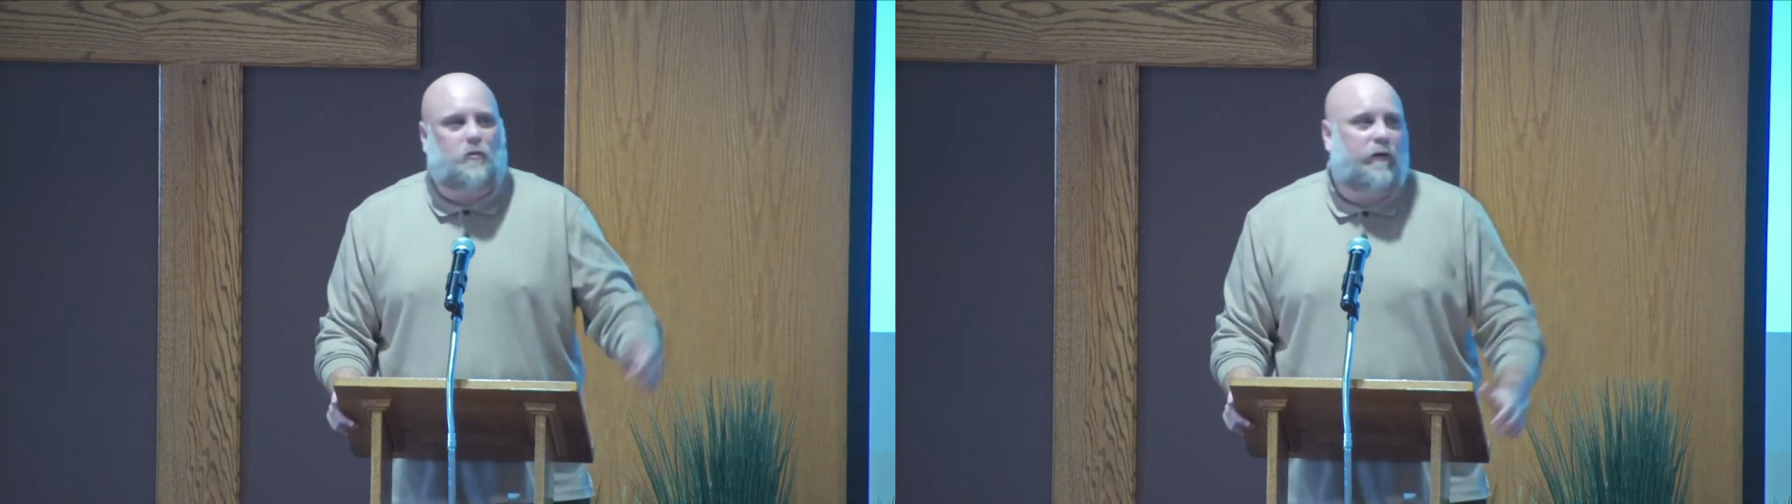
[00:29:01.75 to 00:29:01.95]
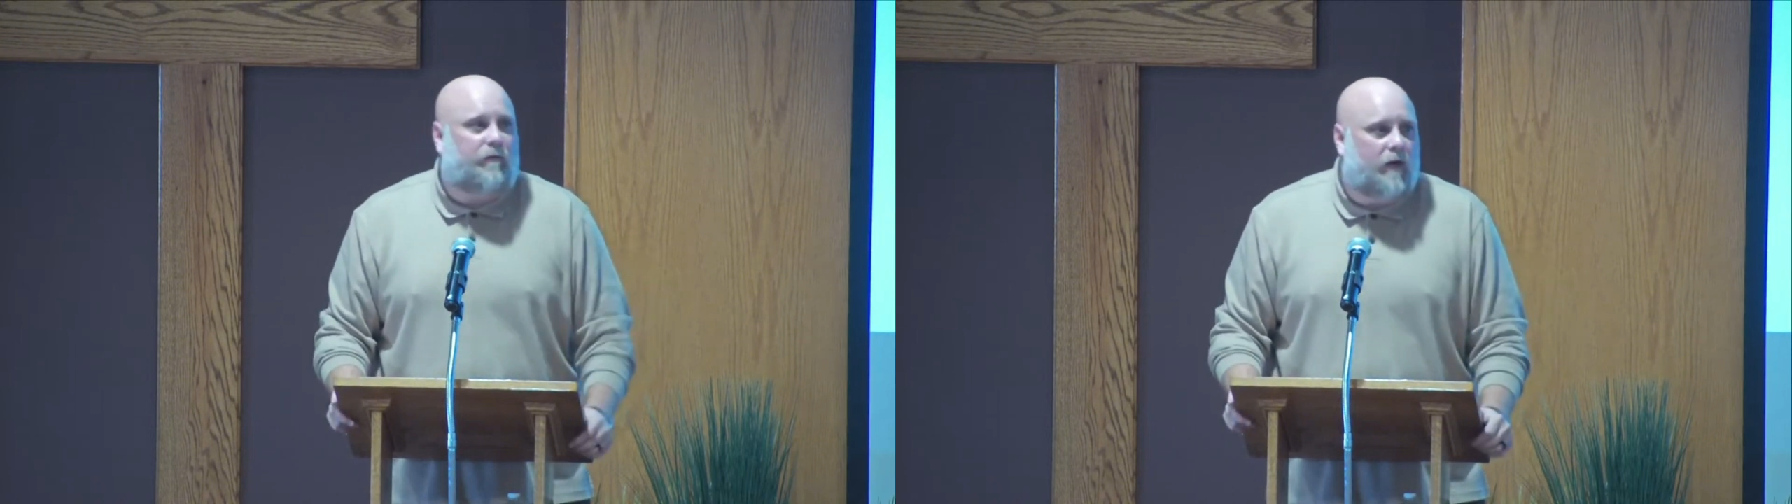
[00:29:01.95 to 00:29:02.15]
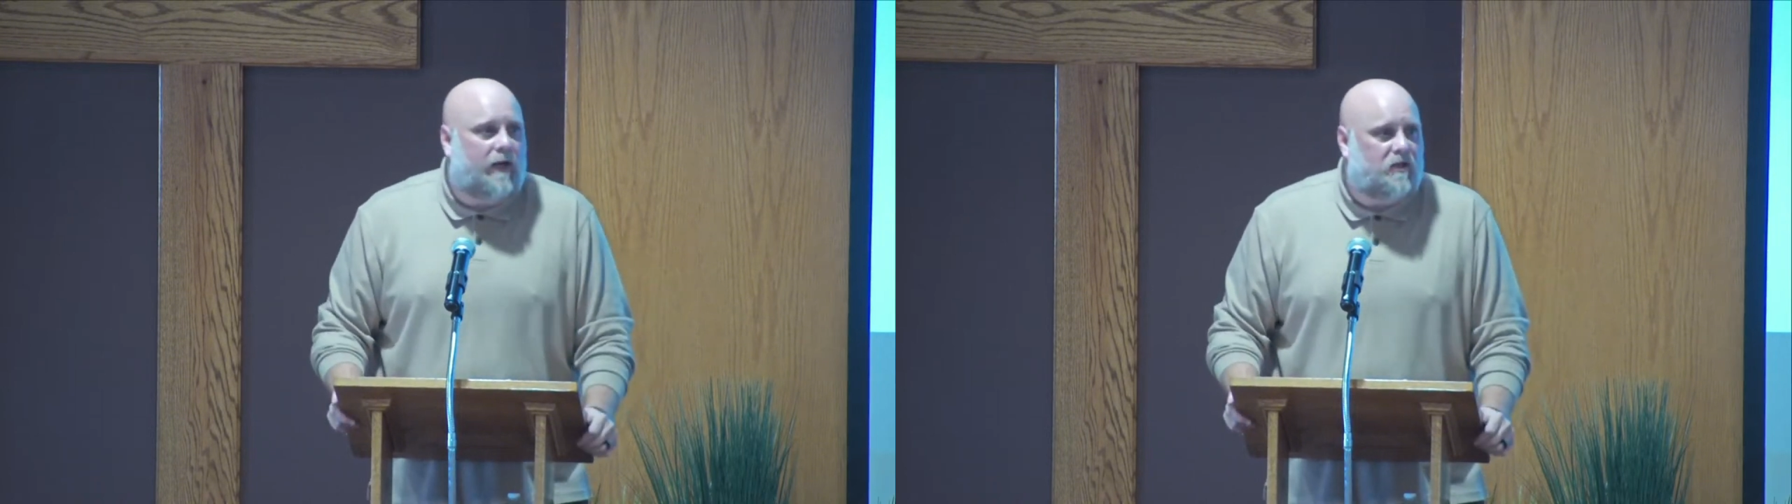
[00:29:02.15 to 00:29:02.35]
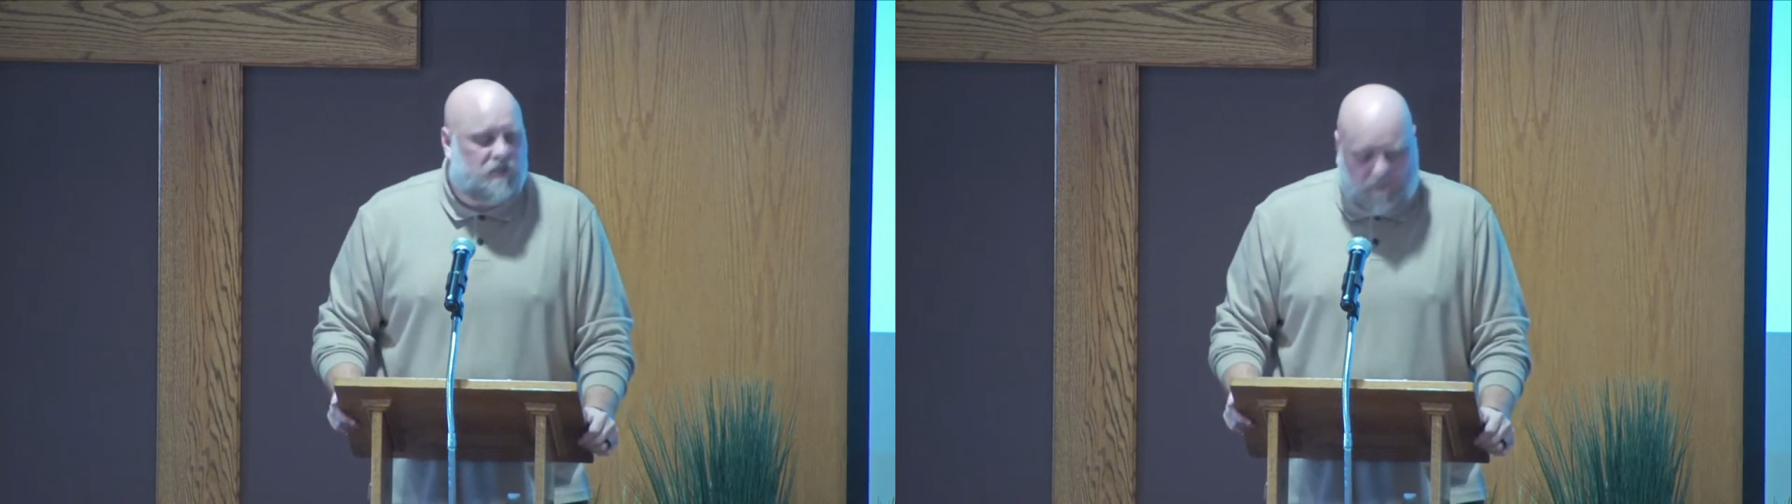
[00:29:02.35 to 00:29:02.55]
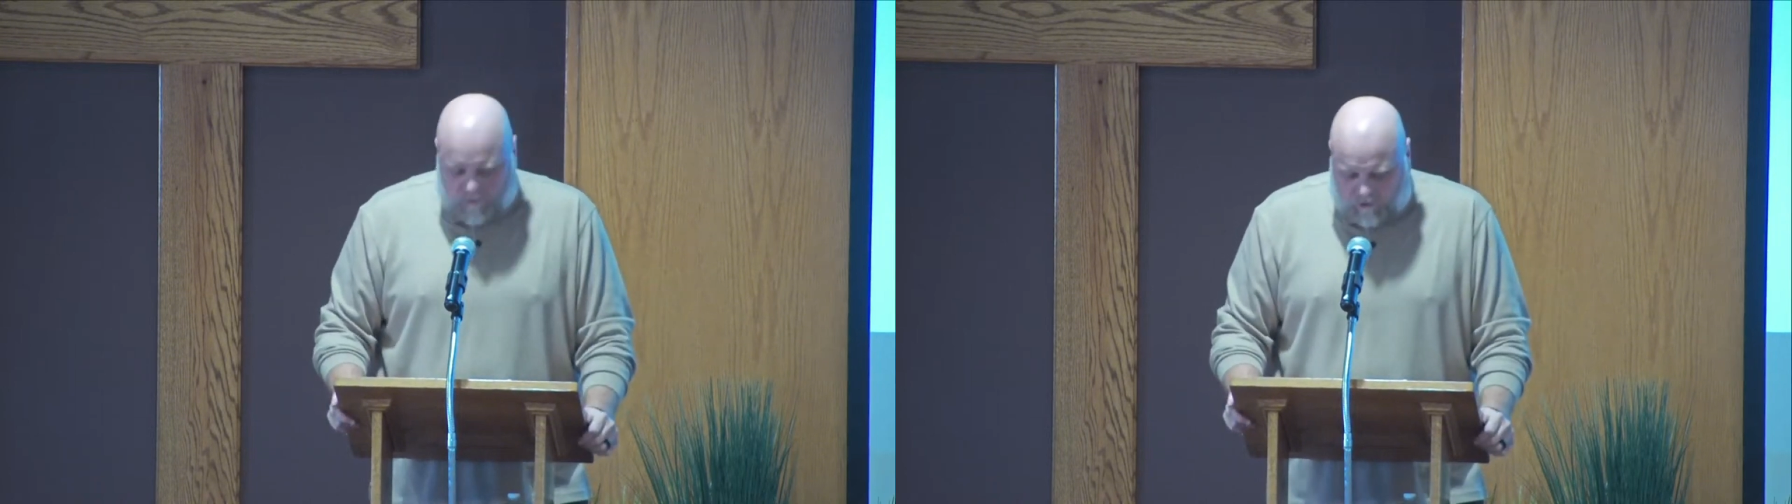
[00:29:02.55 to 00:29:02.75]
we've read in
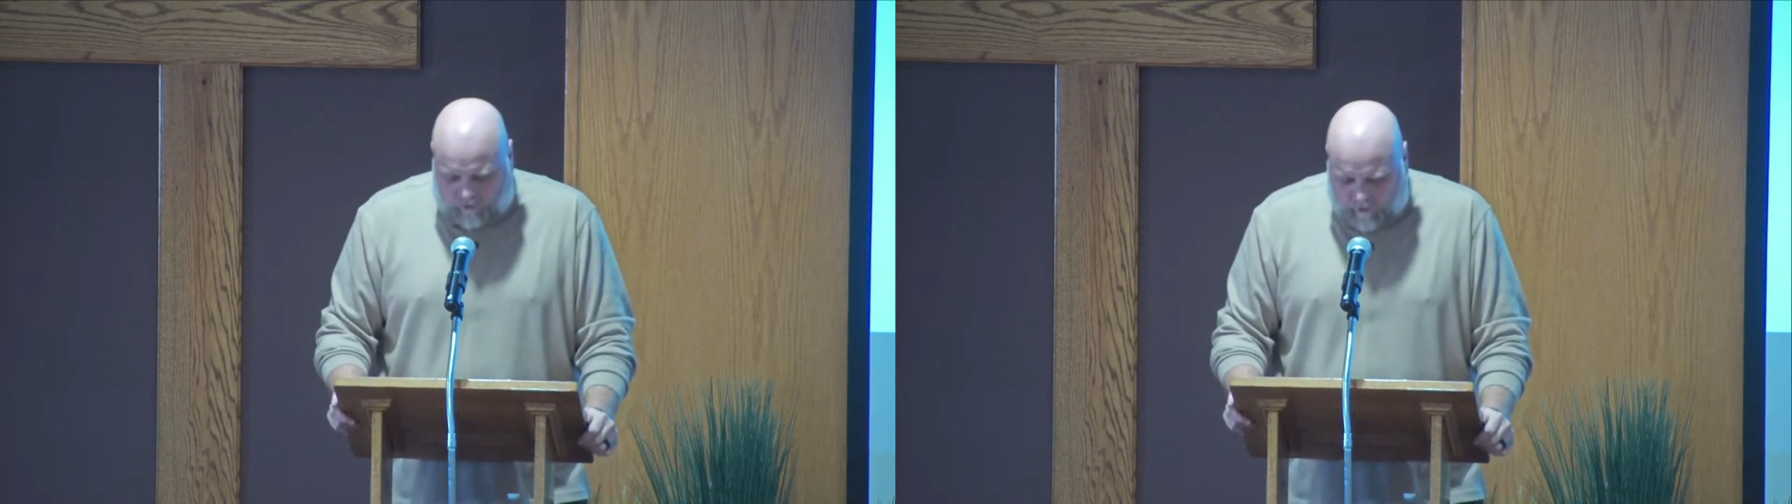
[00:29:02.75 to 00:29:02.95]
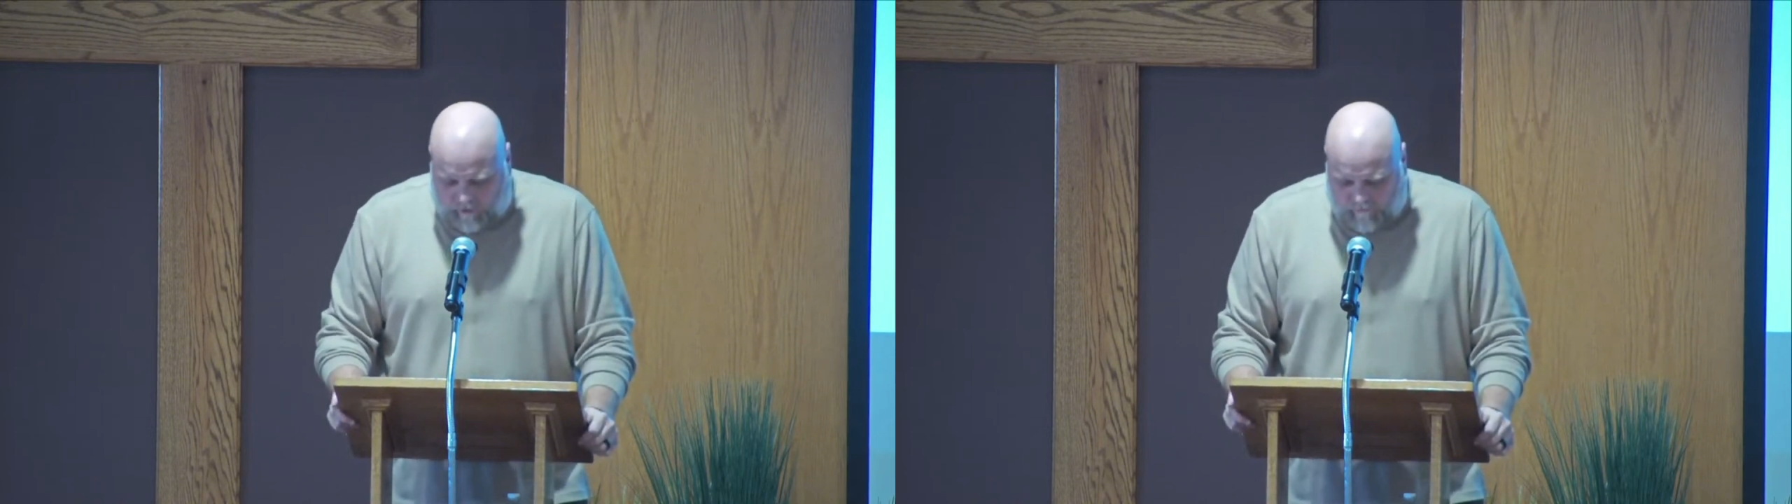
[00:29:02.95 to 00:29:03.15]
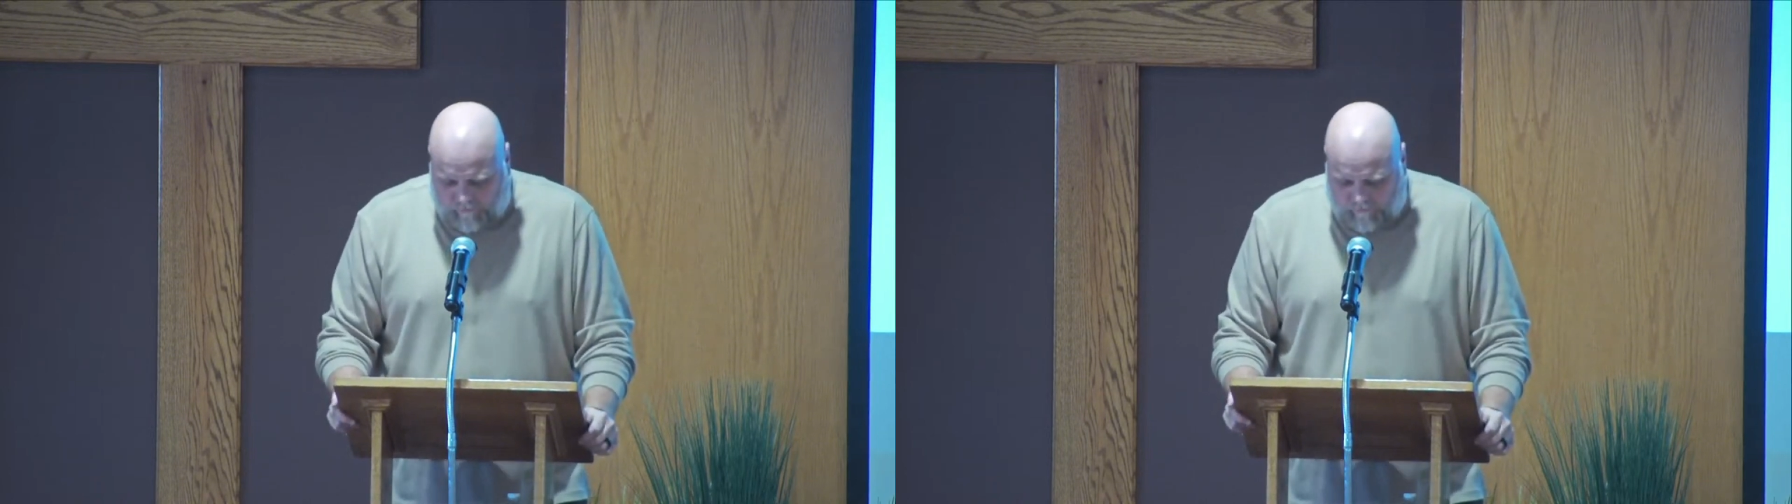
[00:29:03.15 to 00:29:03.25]
James 3.